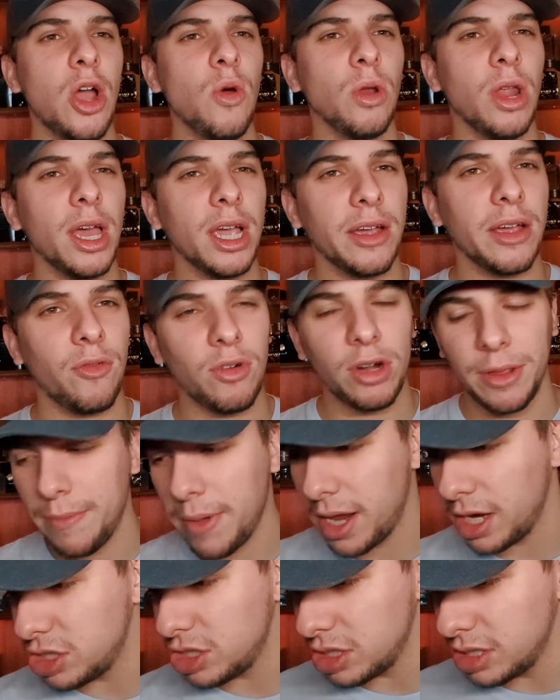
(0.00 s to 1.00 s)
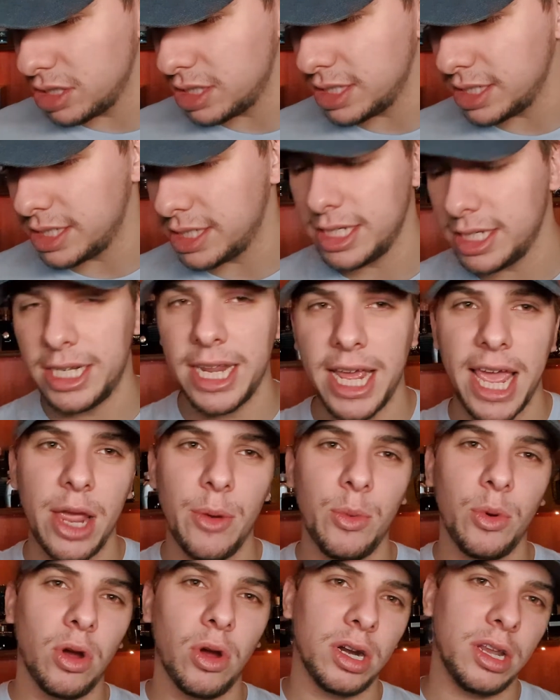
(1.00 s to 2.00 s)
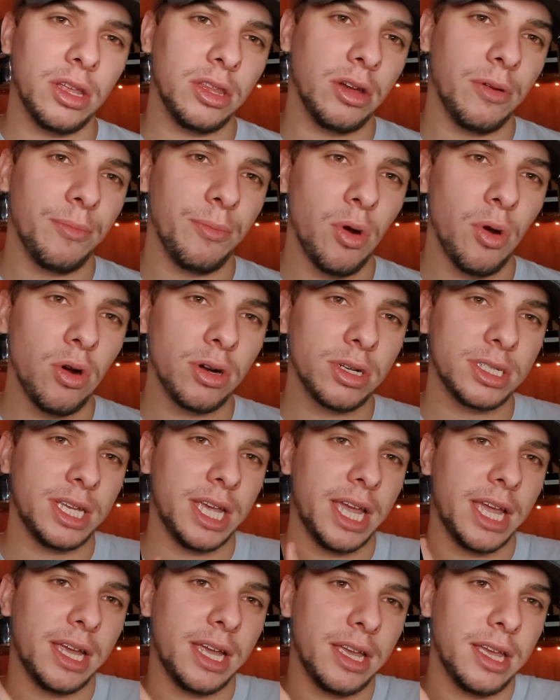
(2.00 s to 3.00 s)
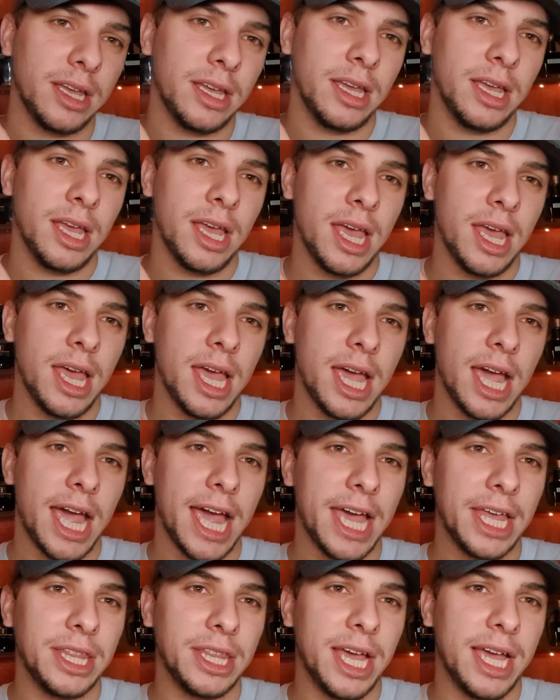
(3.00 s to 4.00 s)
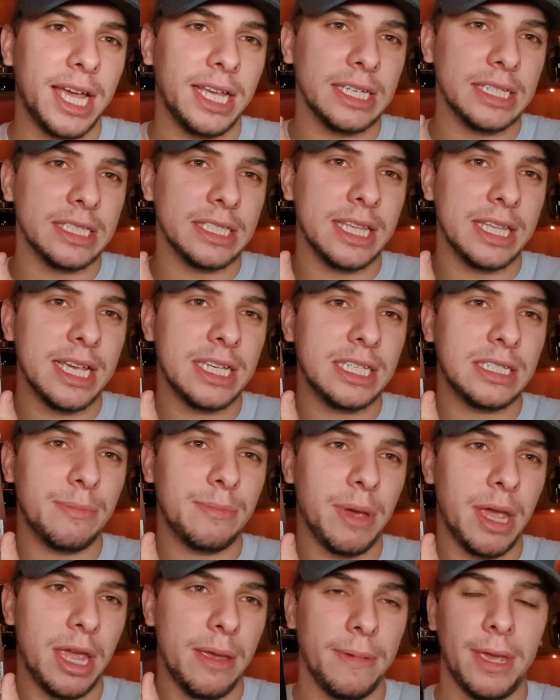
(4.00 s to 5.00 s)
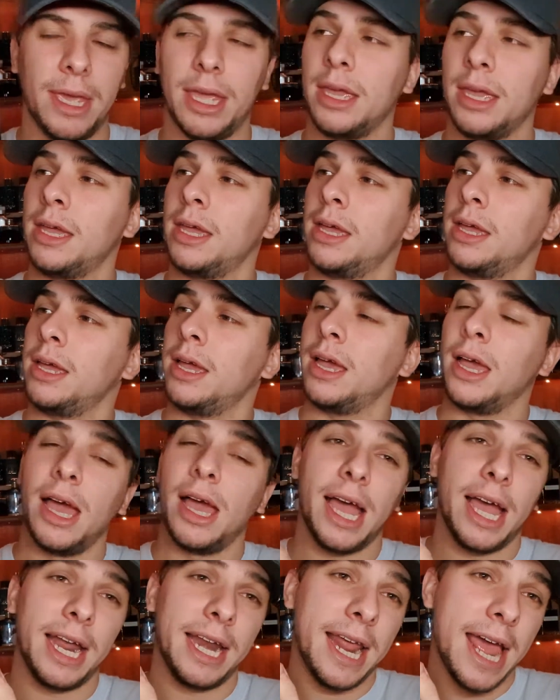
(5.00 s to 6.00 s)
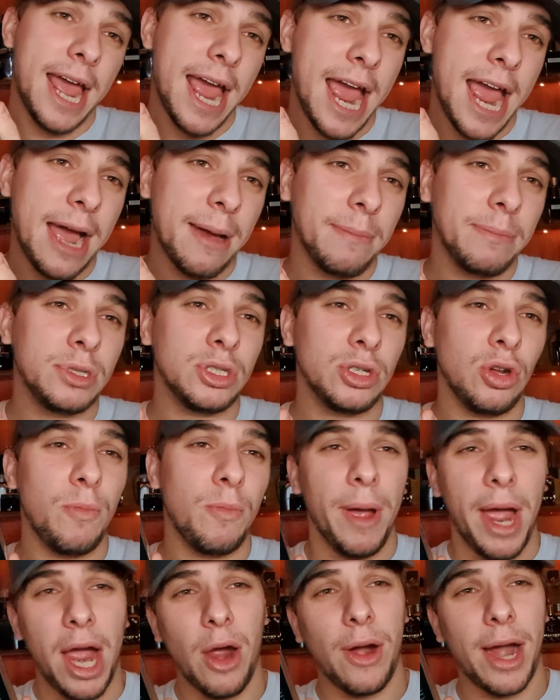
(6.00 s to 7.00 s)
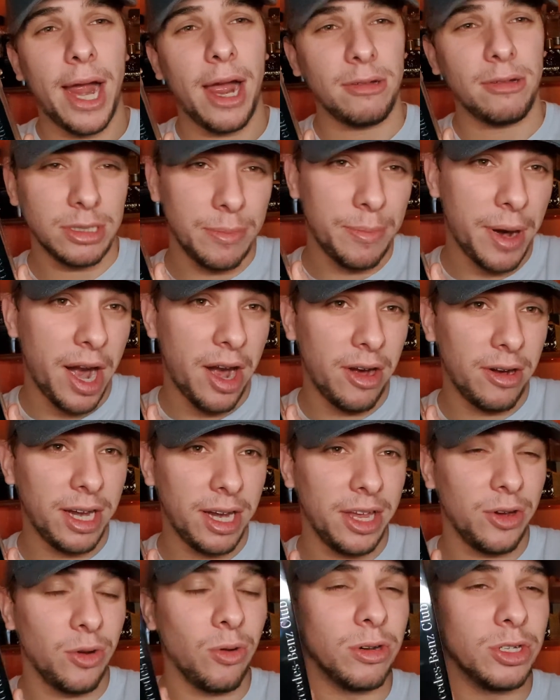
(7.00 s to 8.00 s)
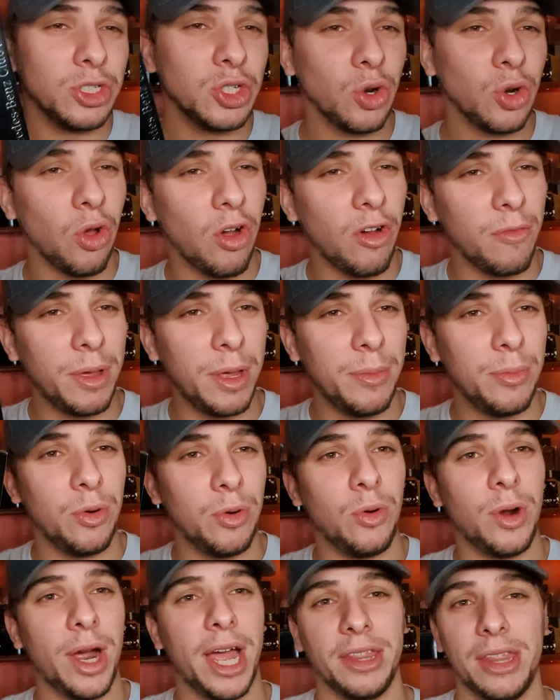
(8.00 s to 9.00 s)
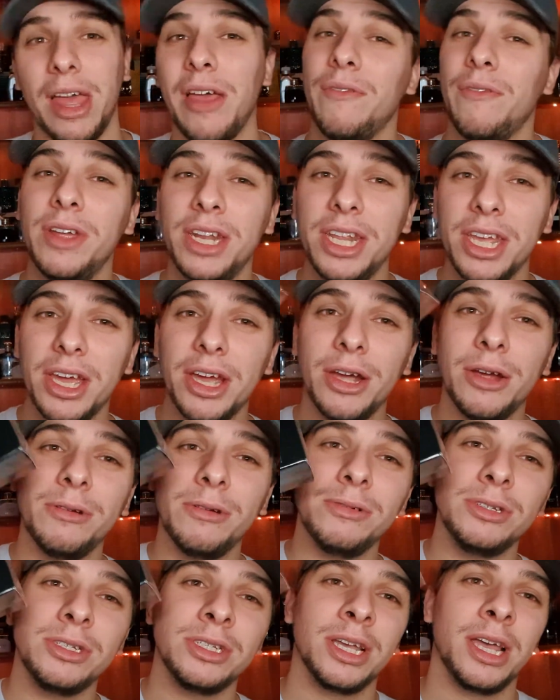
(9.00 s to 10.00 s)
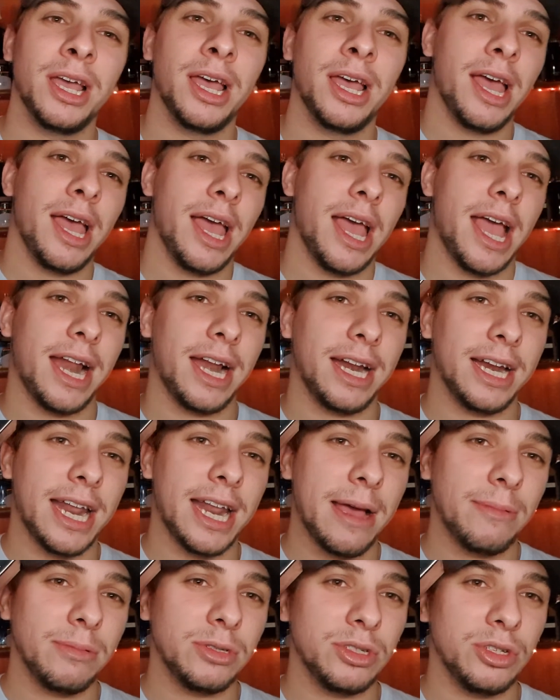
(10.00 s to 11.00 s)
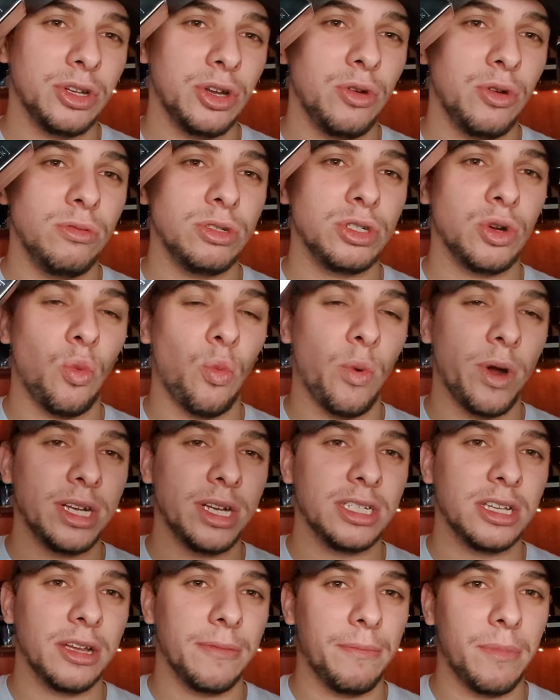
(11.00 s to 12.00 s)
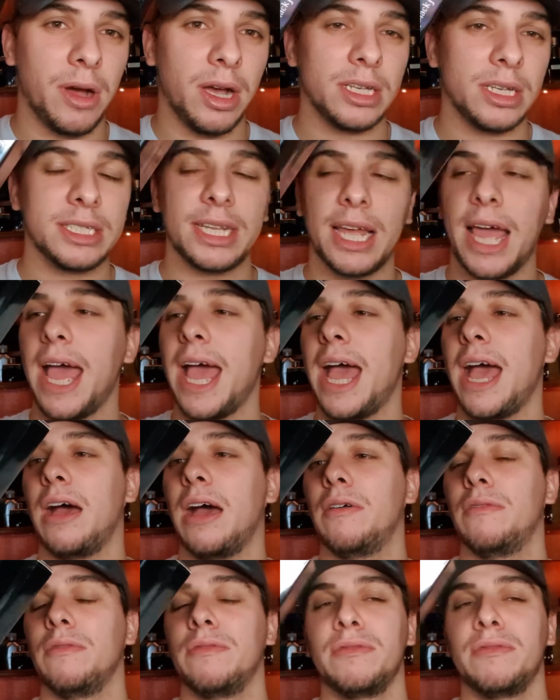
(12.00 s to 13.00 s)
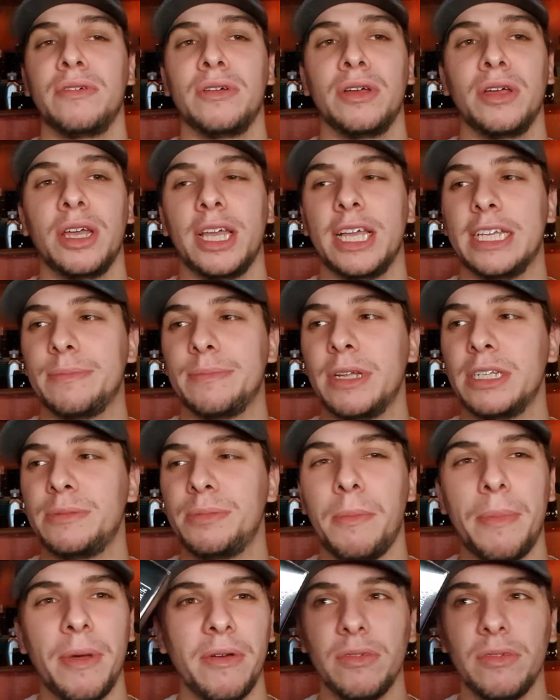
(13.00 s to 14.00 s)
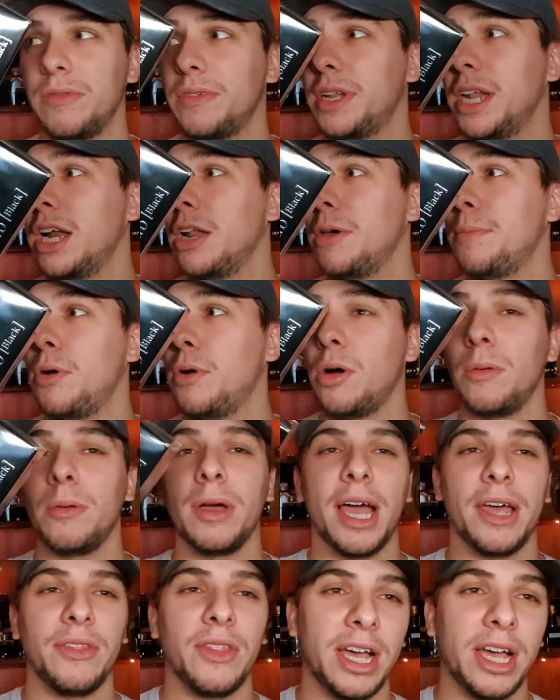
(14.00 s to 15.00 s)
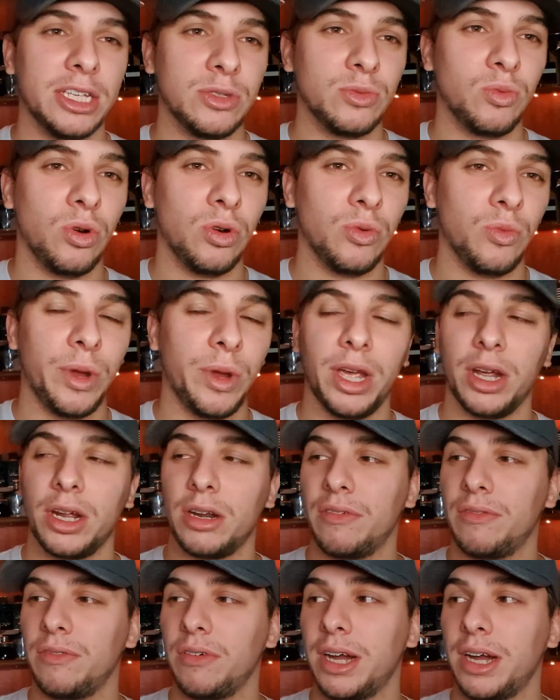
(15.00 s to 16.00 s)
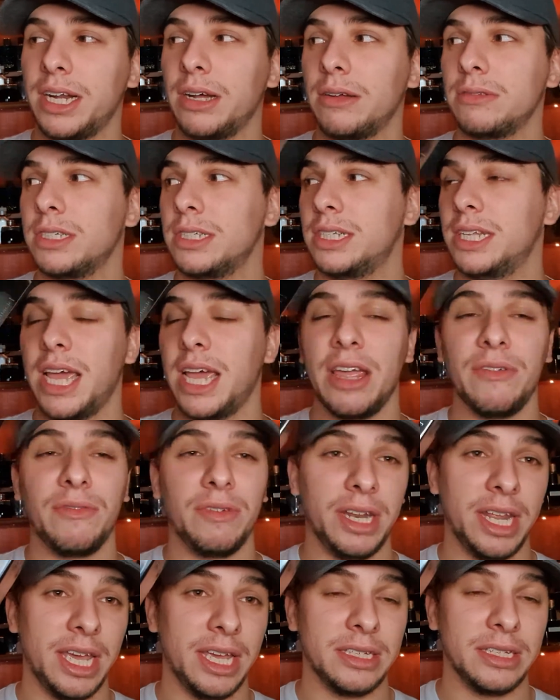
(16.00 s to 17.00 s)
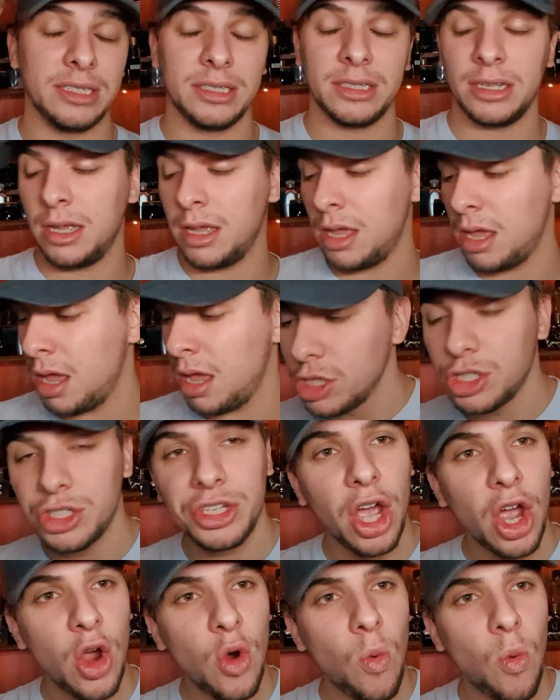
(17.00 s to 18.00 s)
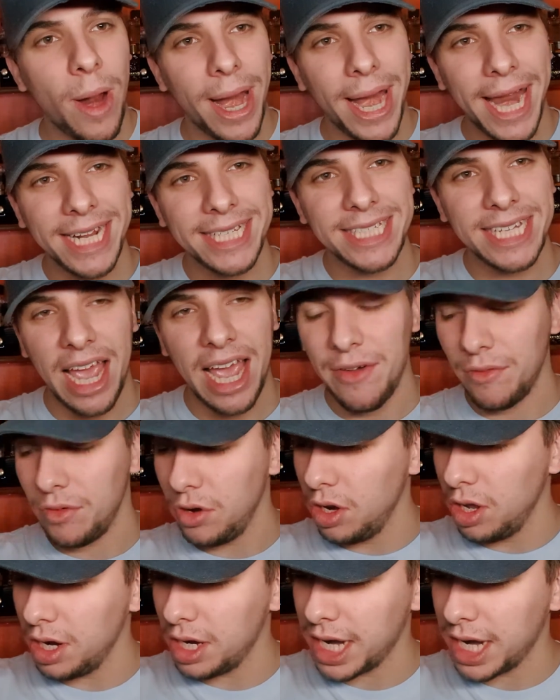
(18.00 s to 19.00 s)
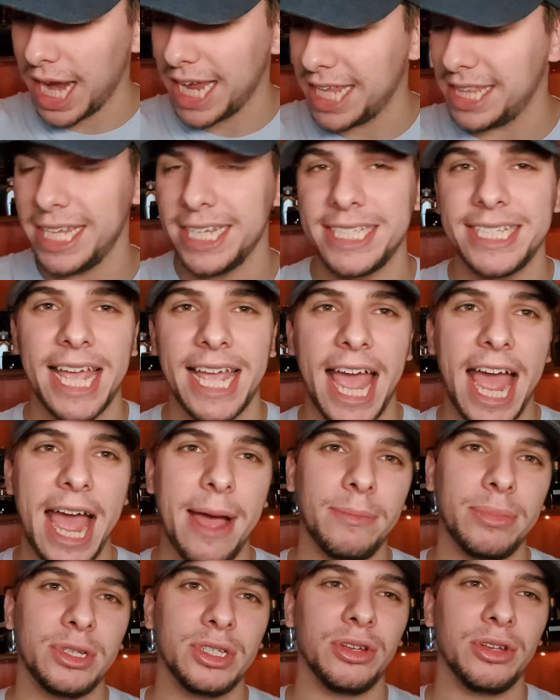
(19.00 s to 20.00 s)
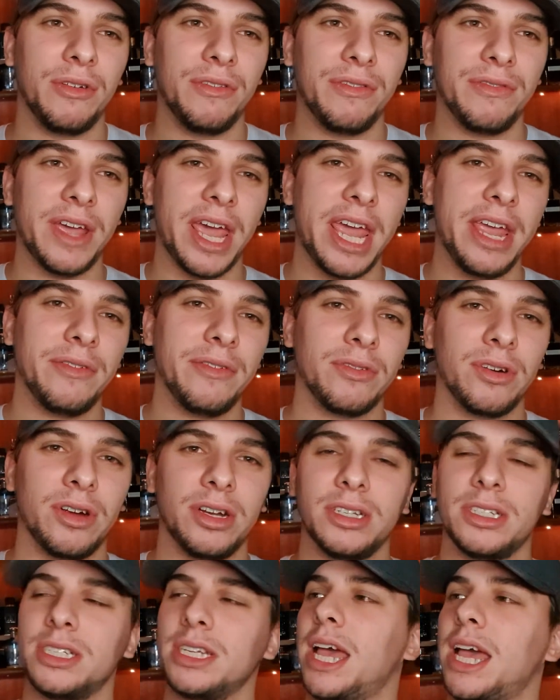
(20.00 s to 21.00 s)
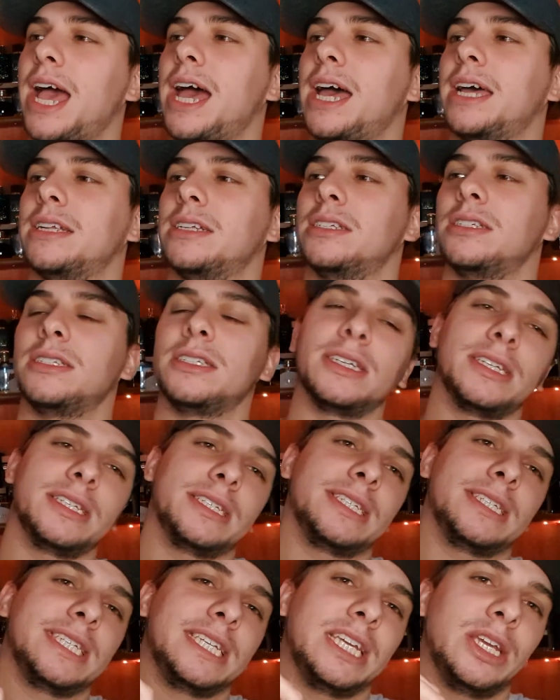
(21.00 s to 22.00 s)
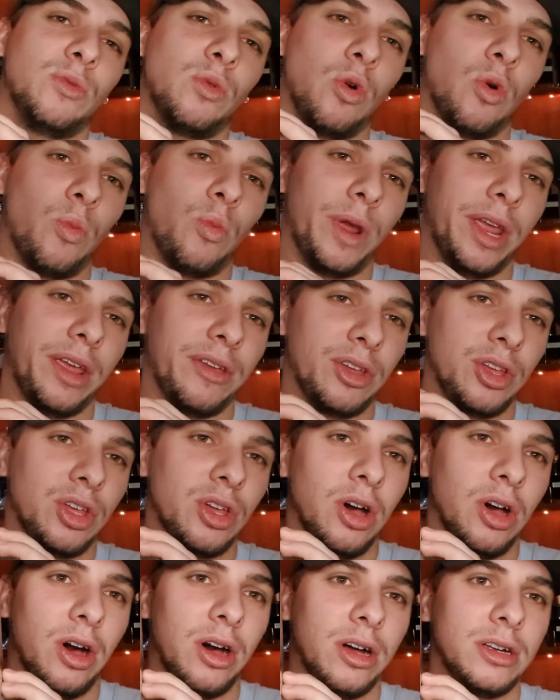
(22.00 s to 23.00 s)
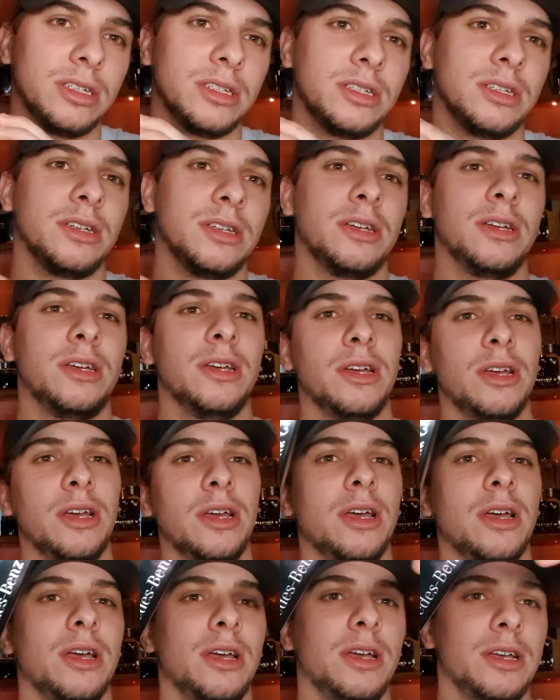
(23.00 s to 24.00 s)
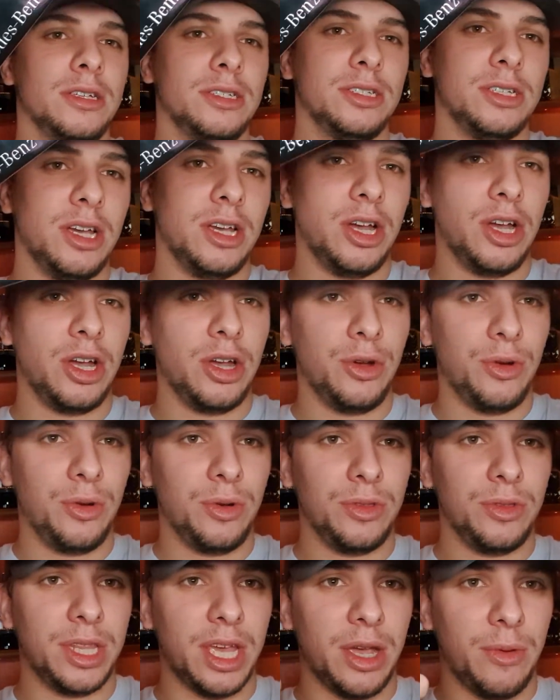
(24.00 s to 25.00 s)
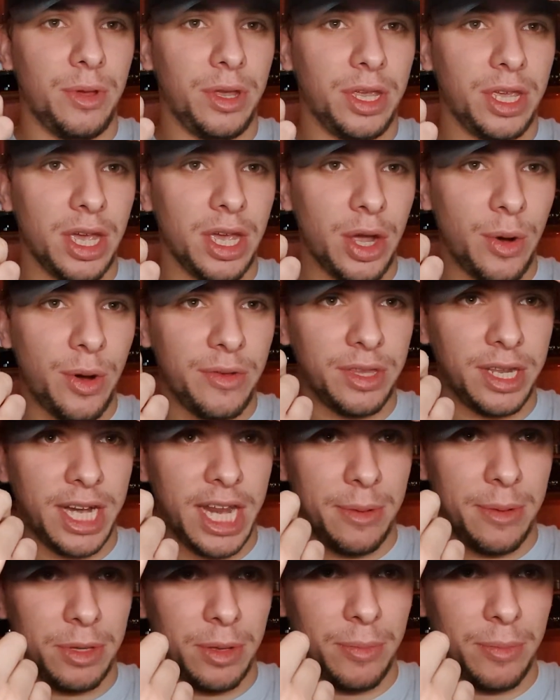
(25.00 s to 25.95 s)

like I've already mentioned, today we've got another unboxing, and that is this baby. An absolute powerhouse apparently, according to a lot of people and their videos, and an absolute winter must-have. It's meant to be a bit of a vanilla bomb, and that is what we are going to find out today if it is. So, let's have a look at this absolute favourite and see what we got. So, there we go, we have the name of the